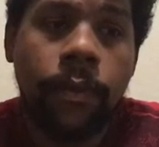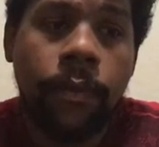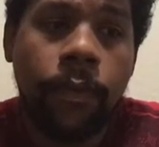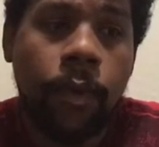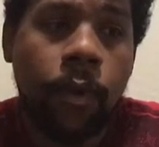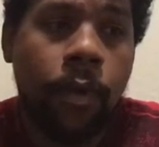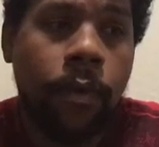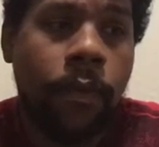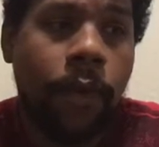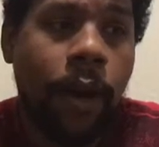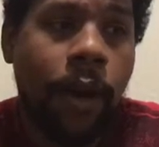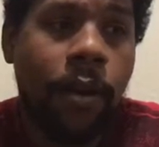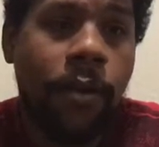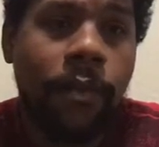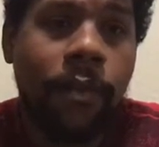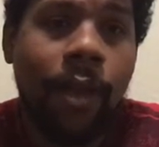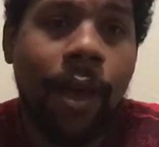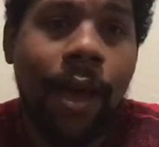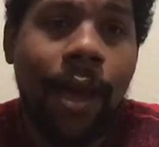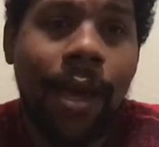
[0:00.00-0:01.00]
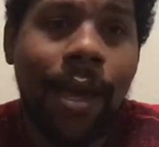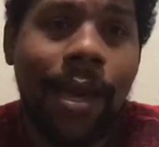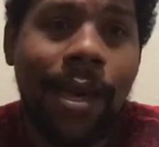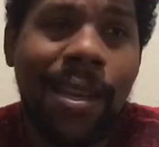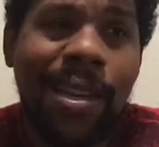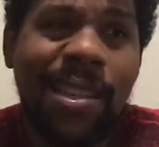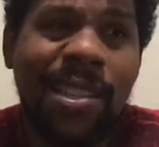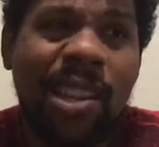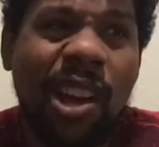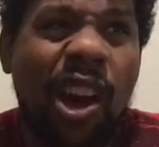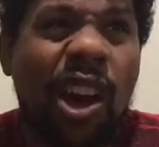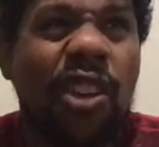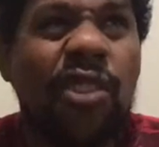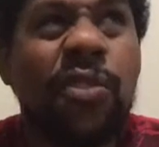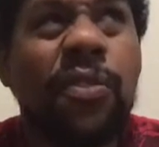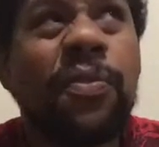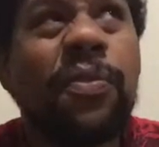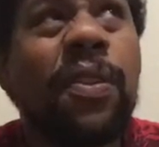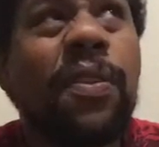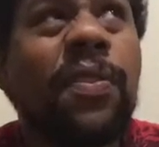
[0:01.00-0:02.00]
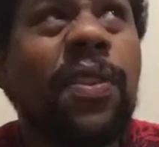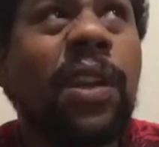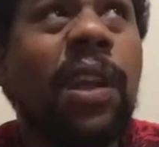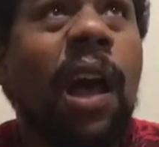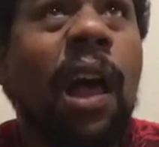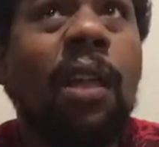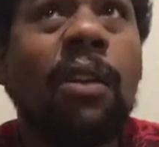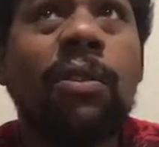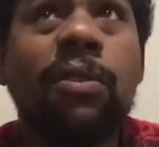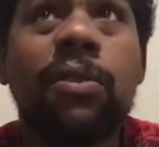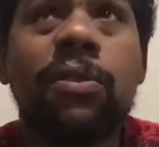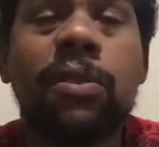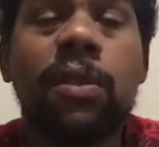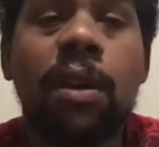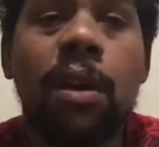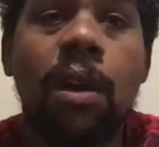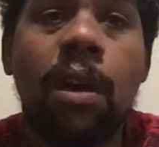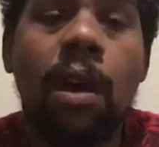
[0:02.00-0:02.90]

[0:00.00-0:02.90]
Firefly is $150